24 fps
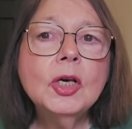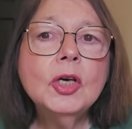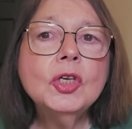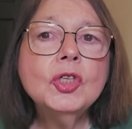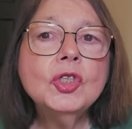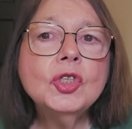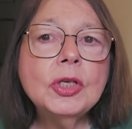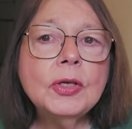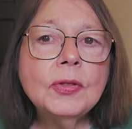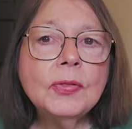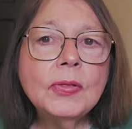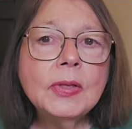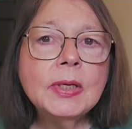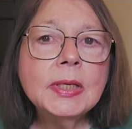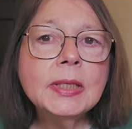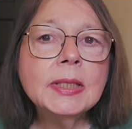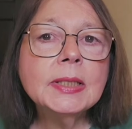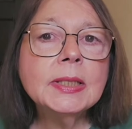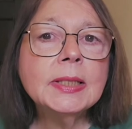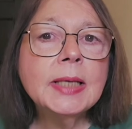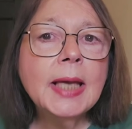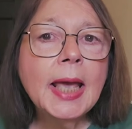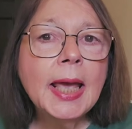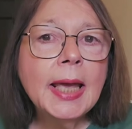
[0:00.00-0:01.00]
She
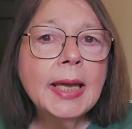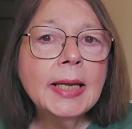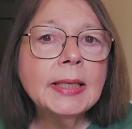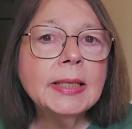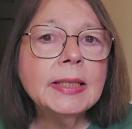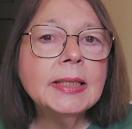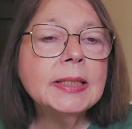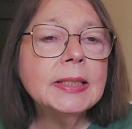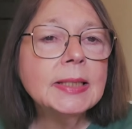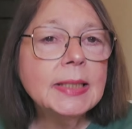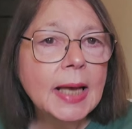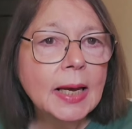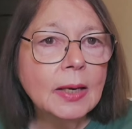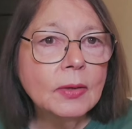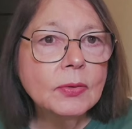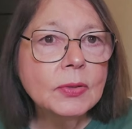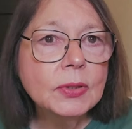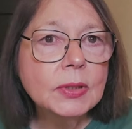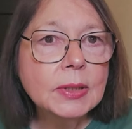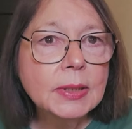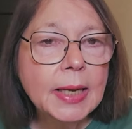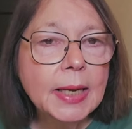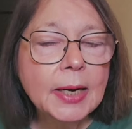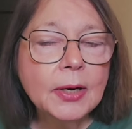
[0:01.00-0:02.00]
thinks Kaylee
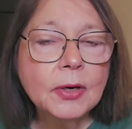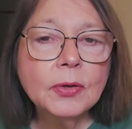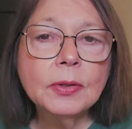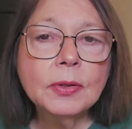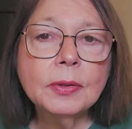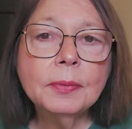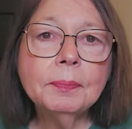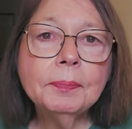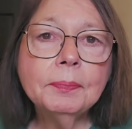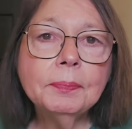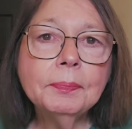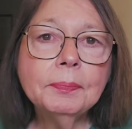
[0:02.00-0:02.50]
sounds scared.